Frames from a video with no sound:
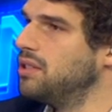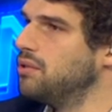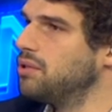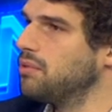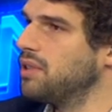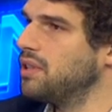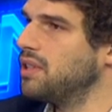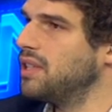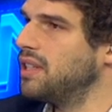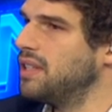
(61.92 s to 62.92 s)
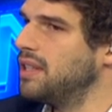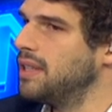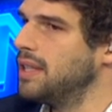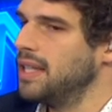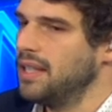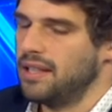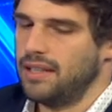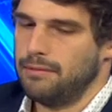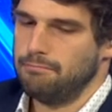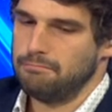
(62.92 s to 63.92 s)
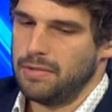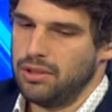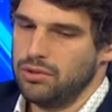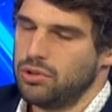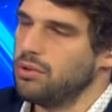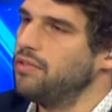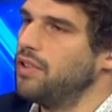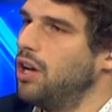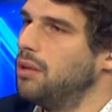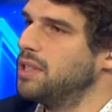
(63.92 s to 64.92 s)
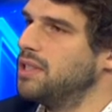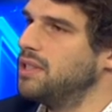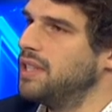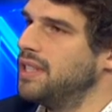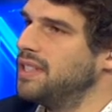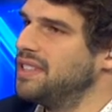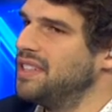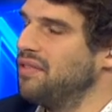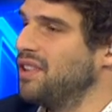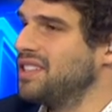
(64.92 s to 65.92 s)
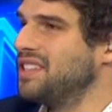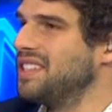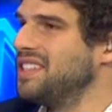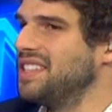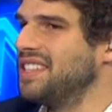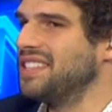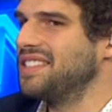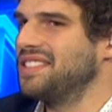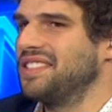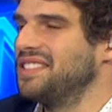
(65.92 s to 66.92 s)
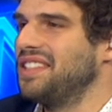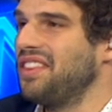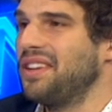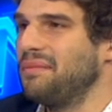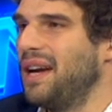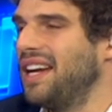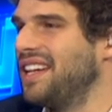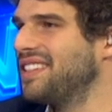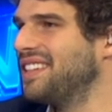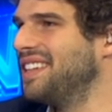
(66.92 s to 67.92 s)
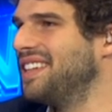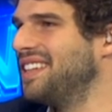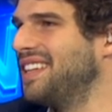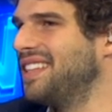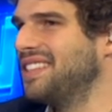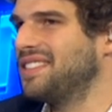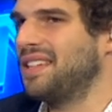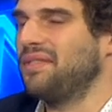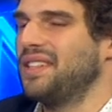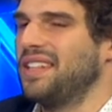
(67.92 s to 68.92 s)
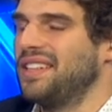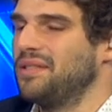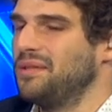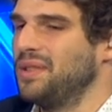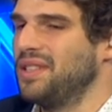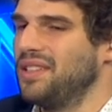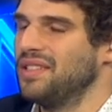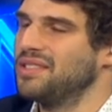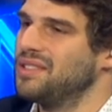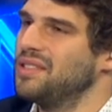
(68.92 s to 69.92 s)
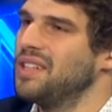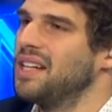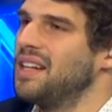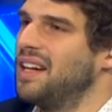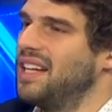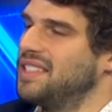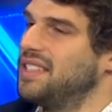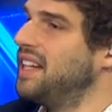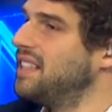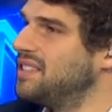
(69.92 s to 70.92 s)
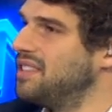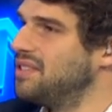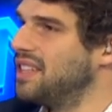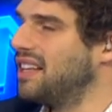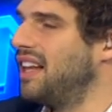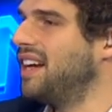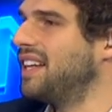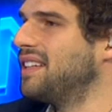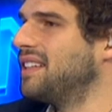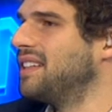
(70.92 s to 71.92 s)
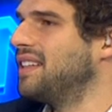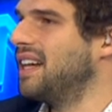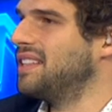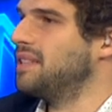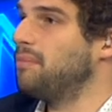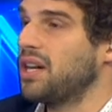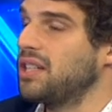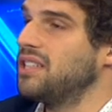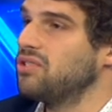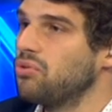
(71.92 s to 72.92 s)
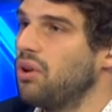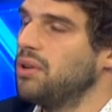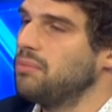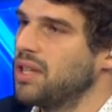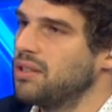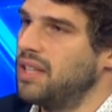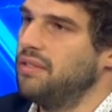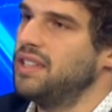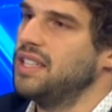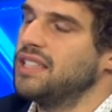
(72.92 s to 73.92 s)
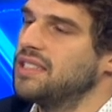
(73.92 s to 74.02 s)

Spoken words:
usual phenomenon, and volatility is nothing bad, and is something that will also has a tendency to decline as the market is growing, because everything is